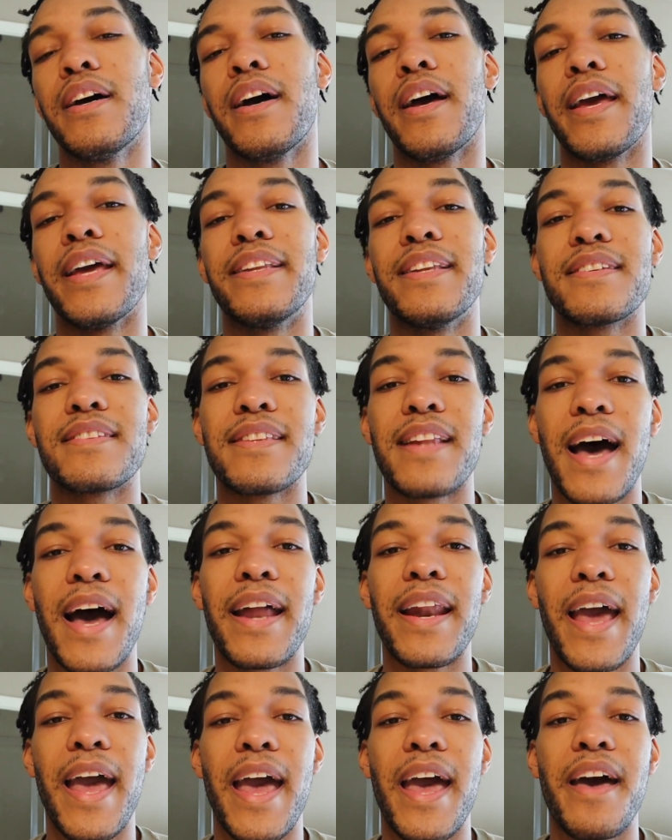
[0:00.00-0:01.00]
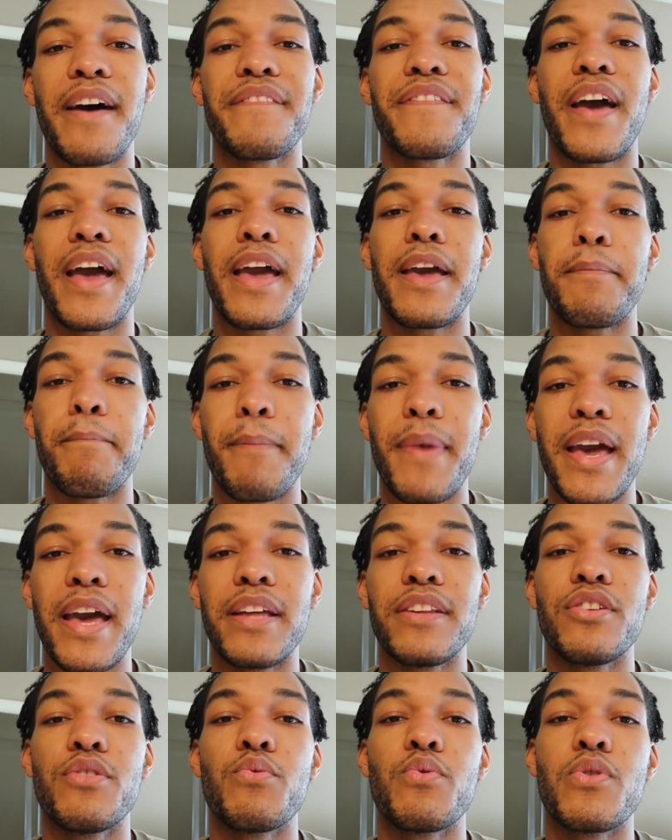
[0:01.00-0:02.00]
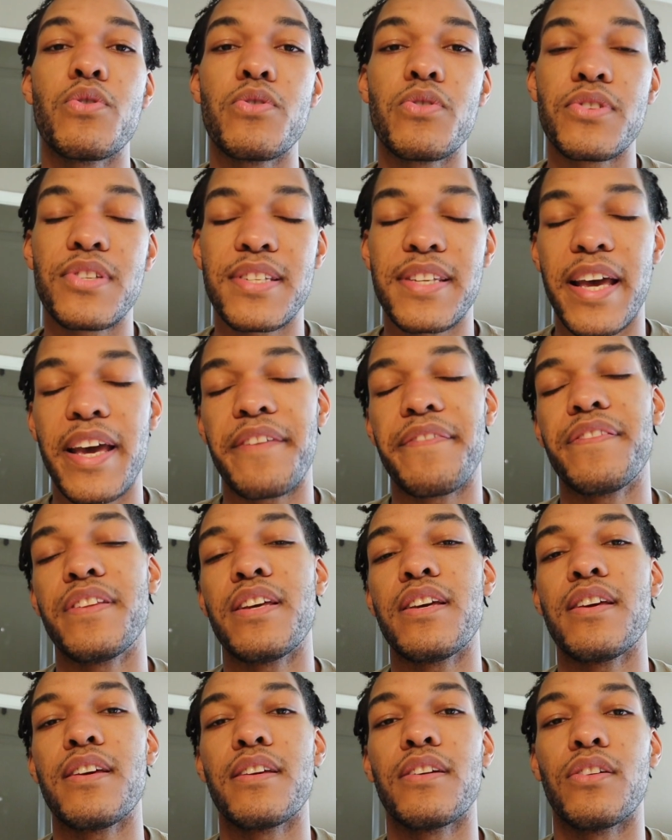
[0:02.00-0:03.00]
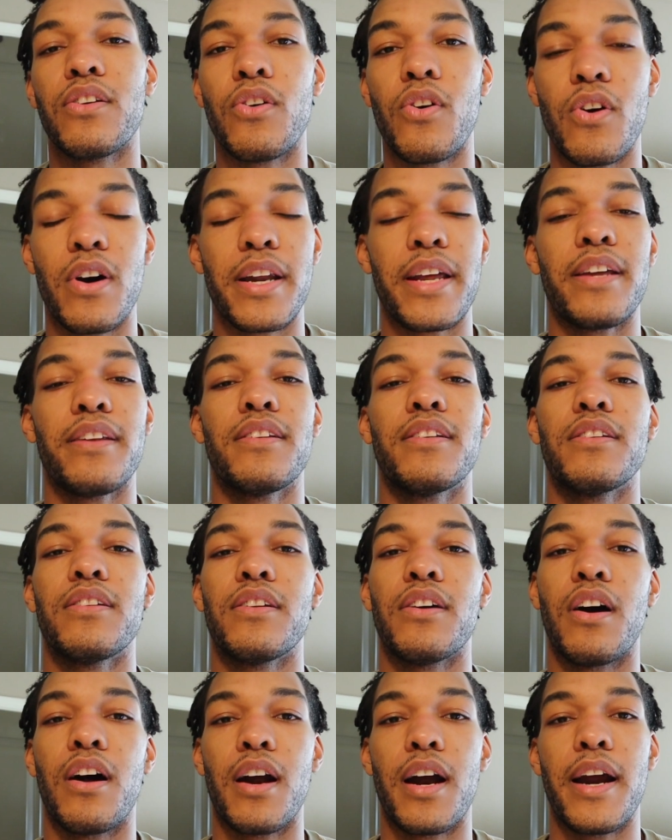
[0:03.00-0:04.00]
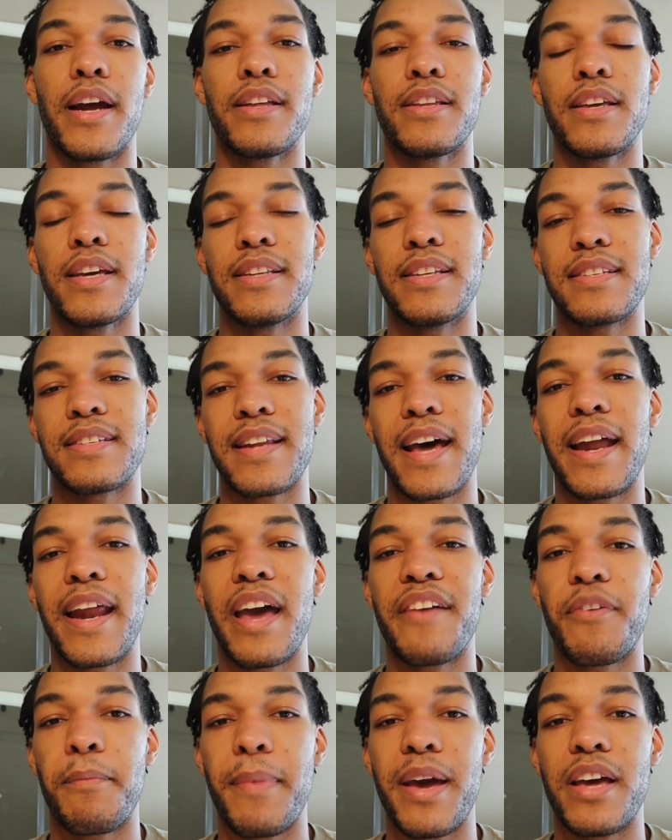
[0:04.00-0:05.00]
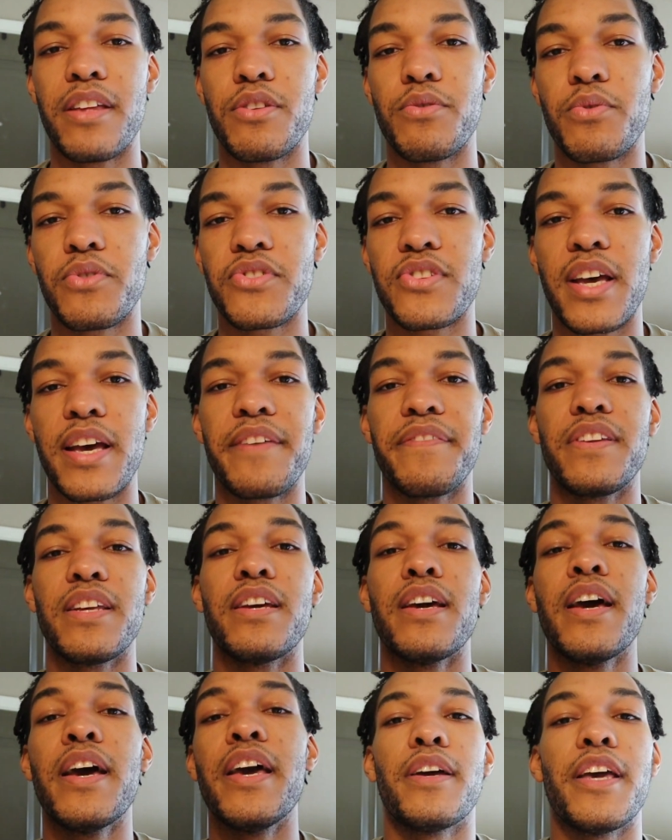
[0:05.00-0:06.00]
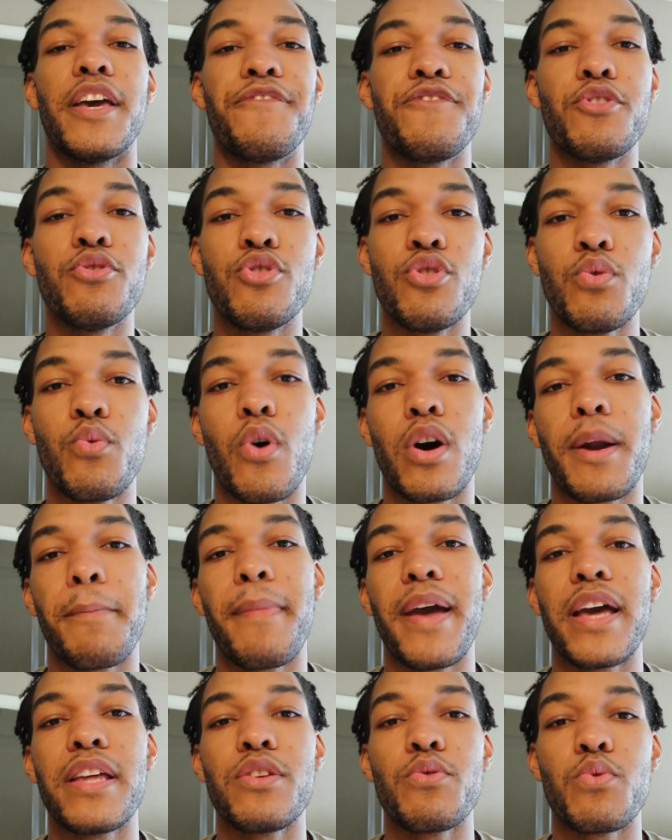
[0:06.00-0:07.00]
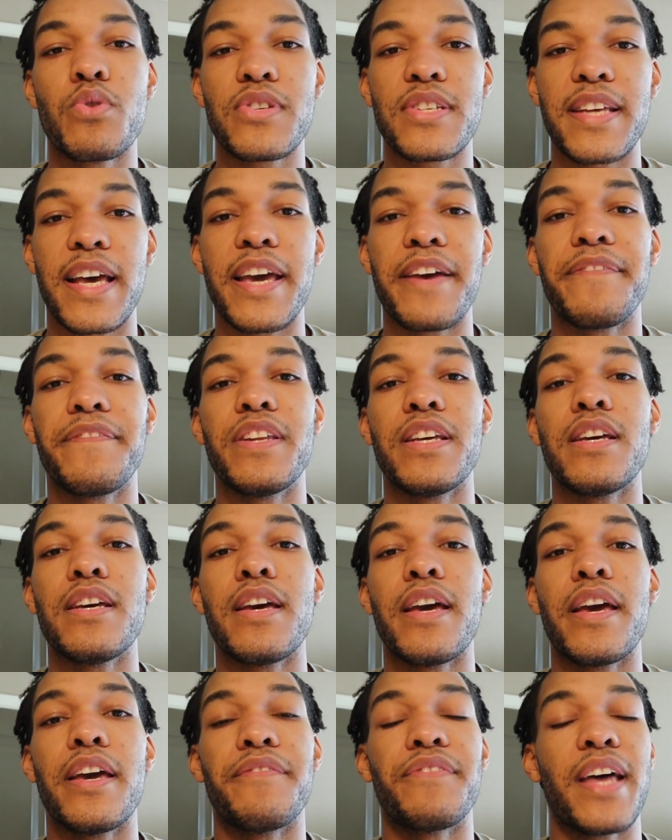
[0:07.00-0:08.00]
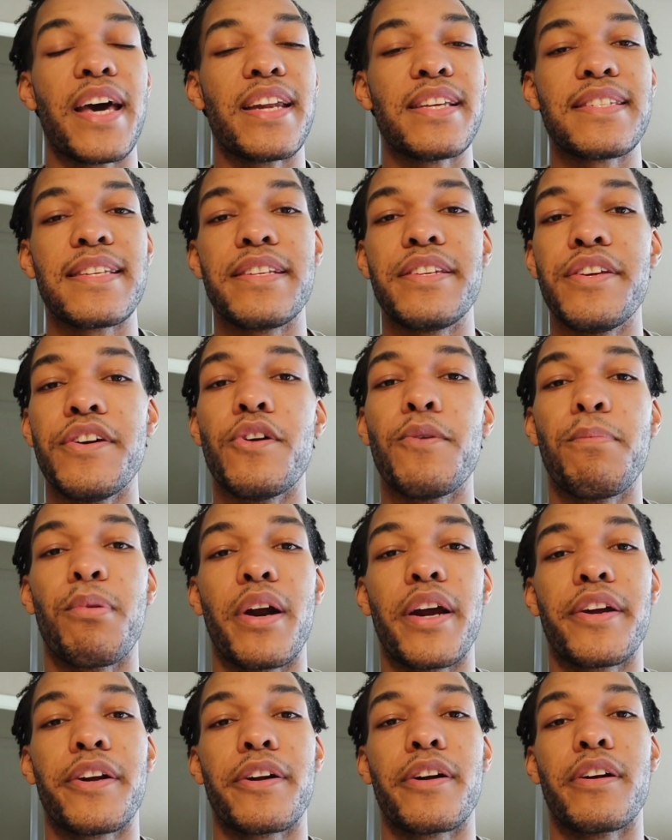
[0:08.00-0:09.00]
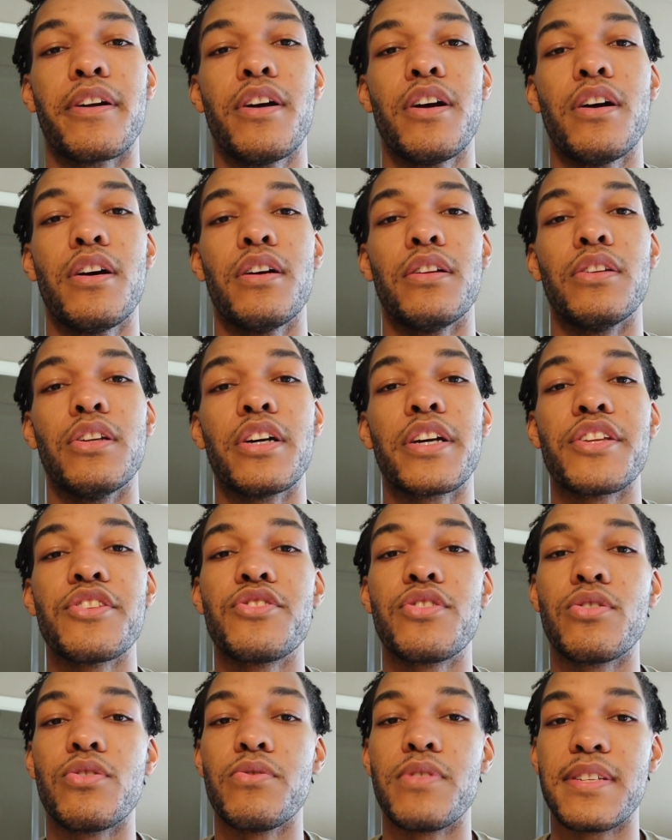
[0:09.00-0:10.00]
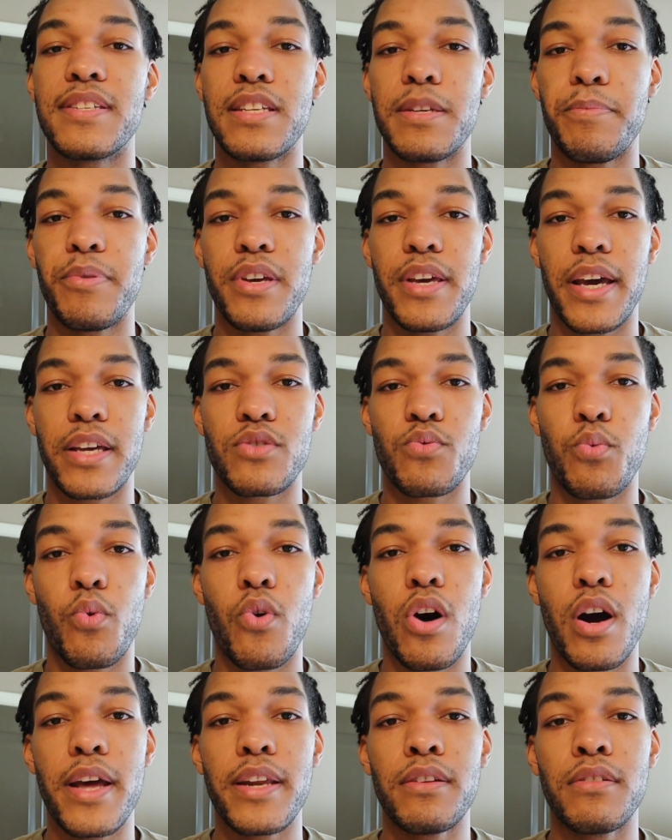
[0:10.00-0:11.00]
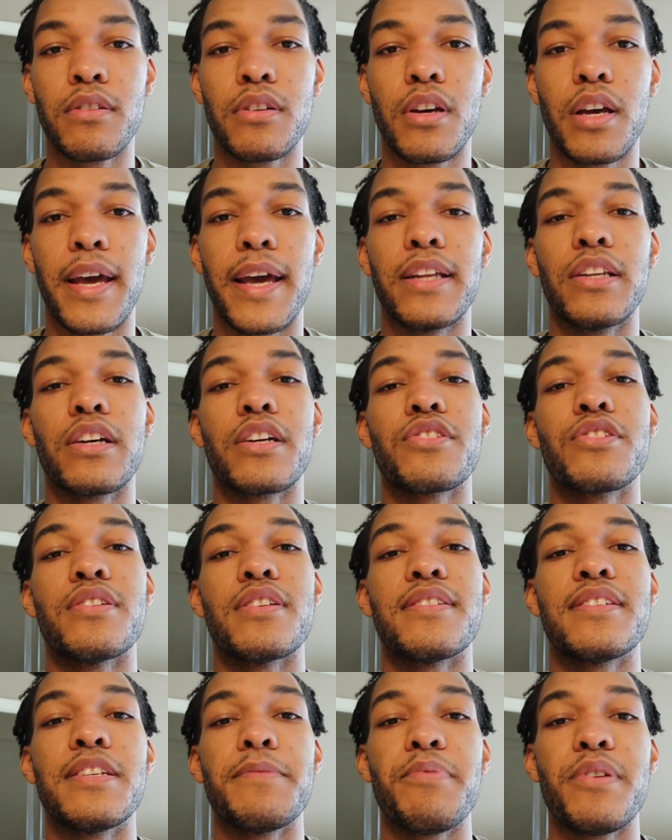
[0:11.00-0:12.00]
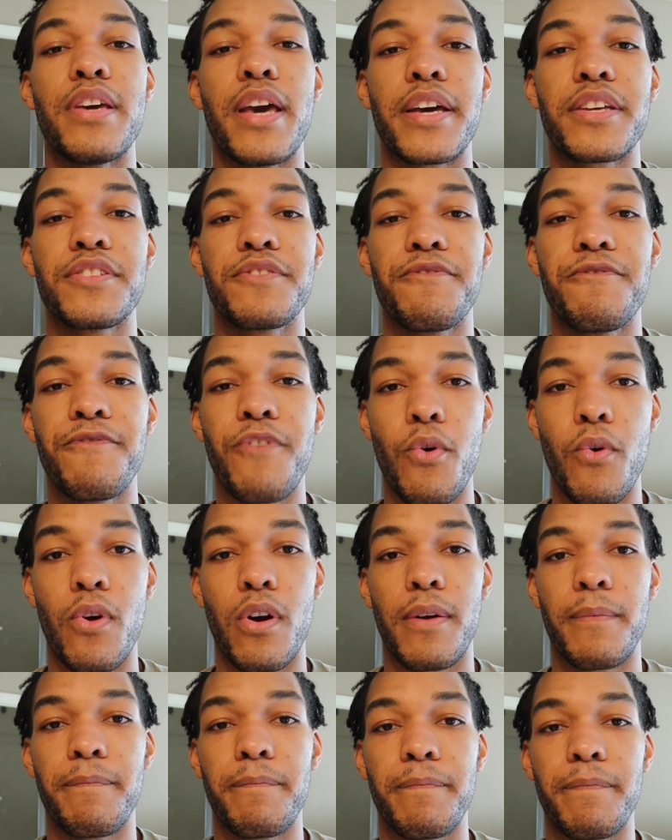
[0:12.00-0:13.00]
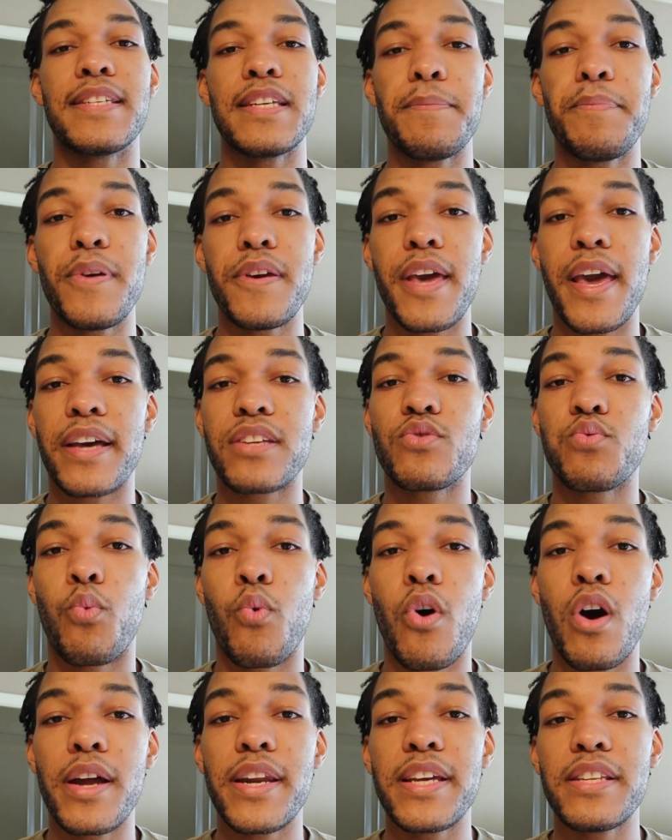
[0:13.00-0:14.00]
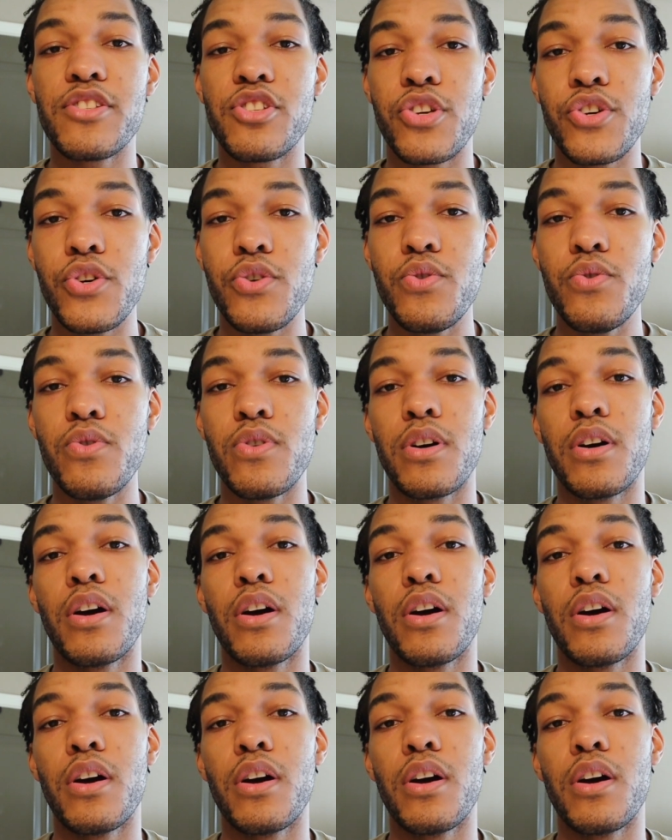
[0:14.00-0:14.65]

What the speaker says: It does not have a manual safety on it. All right, it does not have a manual safety. If you do want a manual safety, if that is a deal breaker, look into the CPX-1 and look into the CPX-4. CPX-1 and 2